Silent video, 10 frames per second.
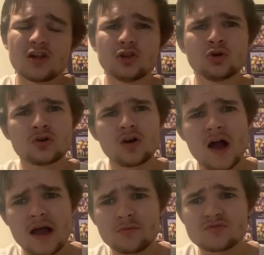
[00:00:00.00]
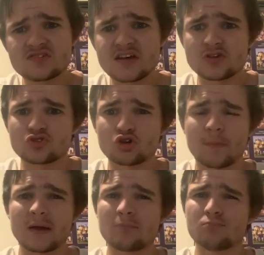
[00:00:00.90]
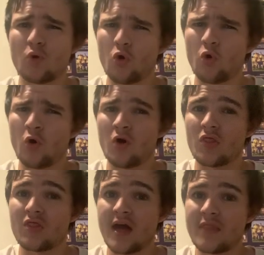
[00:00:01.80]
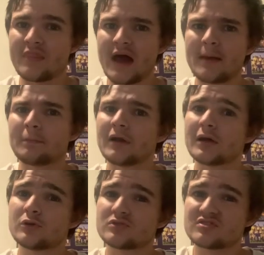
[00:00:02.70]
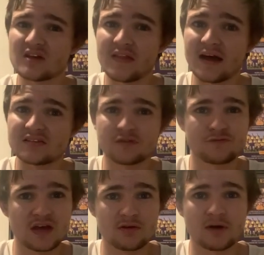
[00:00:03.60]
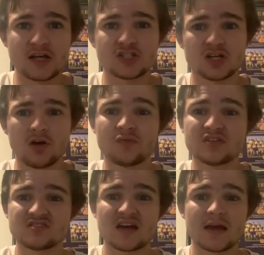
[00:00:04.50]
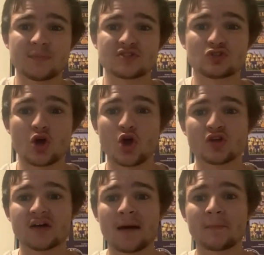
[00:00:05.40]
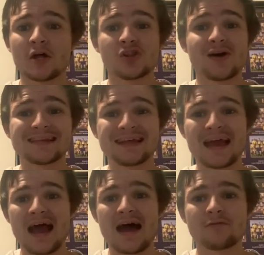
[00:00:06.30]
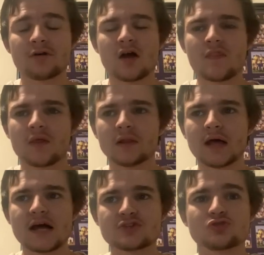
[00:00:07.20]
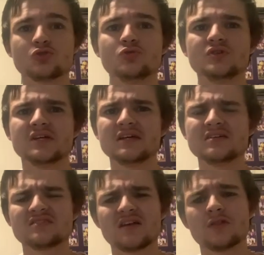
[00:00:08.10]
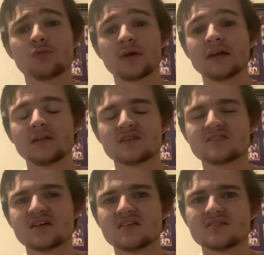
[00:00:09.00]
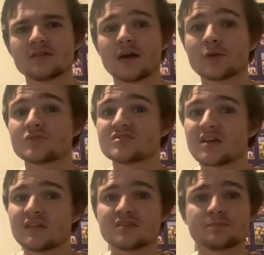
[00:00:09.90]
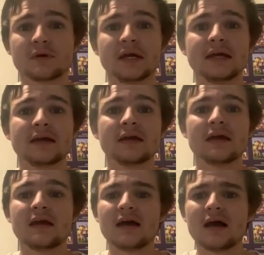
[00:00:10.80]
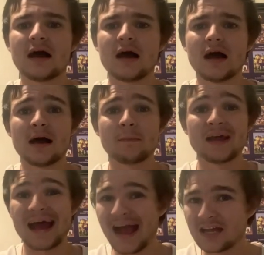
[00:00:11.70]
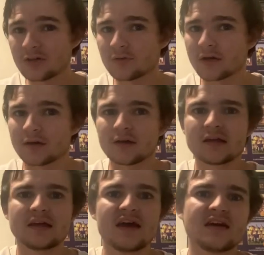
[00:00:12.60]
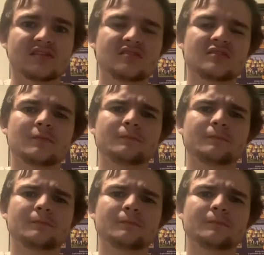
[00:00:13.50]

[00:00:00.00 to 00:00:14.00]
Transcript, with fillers: Look, I see us dropping more than that, but I could see that as a fair ratio. if This team has turned up like they have the last two years in the regular season. I could see this being um, an accurate guess.